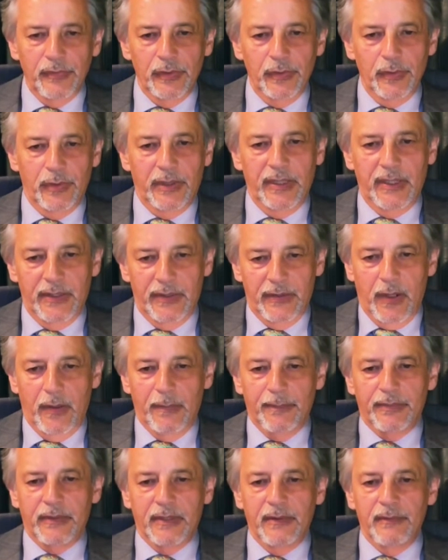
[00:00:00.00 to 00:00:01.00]
You can
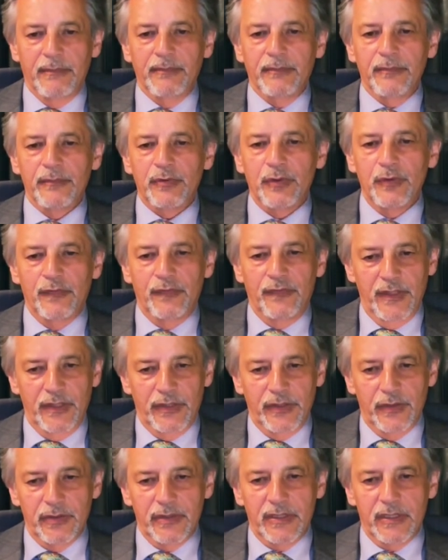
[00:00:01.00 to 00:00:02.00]
adopt them to
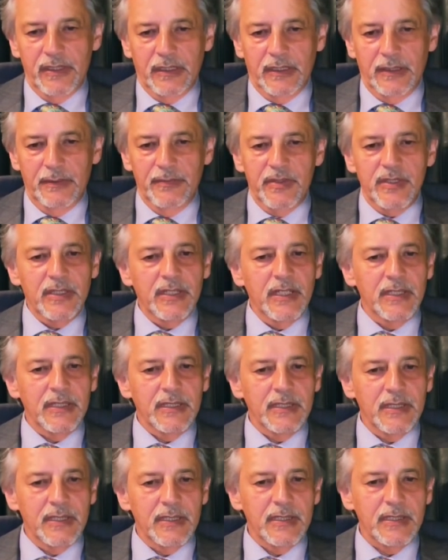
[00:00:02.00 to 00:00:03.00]
fit your
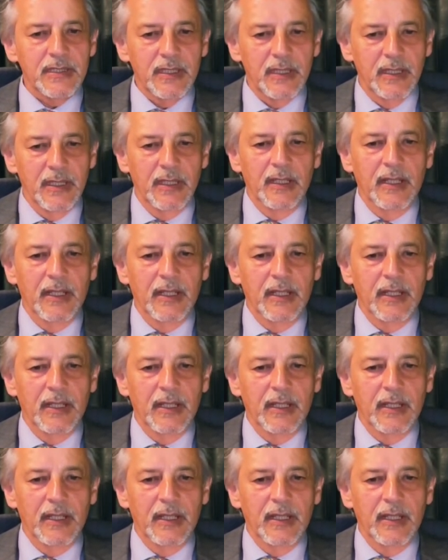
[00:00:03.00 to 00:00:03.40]
circumstances